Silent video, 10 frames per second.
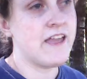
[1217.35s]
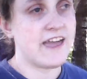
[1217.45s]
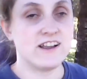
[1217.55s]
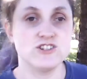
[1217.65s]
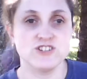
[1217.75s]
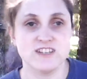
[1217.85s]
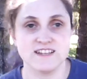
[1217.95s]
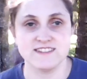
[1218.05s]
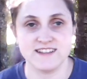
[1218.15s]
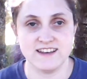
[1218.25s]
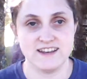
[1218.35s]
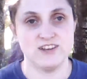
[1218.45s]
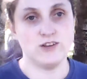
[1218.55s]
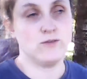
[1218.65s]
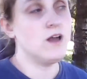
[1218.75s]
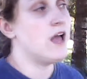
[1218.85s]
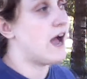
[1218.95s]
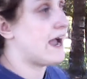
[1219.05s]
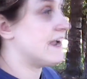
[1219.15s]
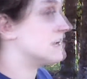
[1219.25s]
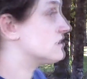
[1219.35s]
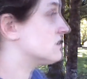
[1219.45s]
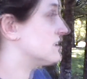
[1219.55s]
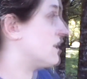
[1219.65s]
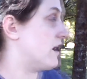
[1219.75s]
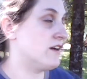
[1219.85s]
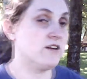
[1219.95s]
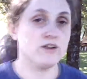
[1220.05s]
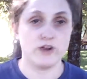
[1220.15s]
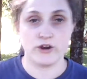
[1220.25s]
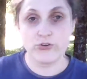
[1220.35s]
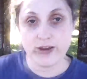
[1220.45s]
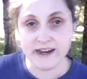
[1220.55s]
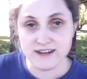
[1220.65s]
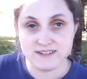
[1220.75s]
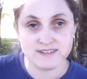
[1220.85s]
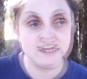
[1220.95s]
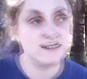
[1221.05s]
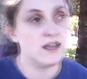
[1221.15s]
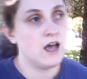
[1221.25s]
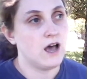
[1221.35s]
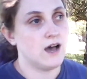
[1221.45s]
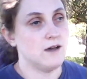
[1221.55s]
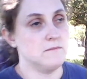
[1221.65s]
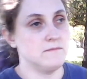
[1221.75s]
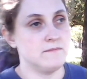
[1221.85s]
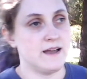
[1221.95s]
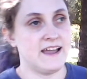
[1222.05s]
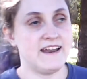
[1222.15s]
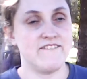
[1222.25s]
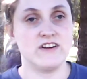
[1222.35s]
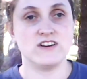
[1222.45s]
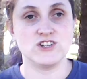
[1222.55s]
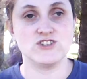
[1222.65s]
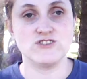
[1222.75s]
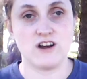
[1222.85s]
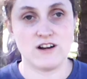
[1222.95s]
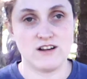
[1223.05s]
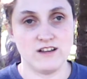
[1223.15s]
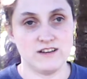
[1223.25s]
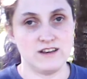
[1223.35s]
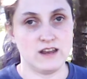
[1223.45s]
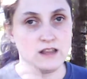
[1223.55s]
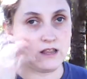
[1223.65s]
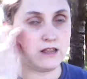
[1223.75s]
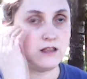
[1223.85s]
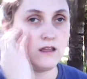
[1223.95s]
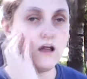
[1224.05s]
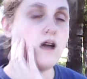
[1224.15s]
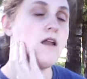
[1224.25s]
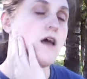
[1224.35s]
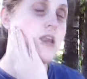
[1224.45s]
exercises I did do, I actually got good grades. I had a very on a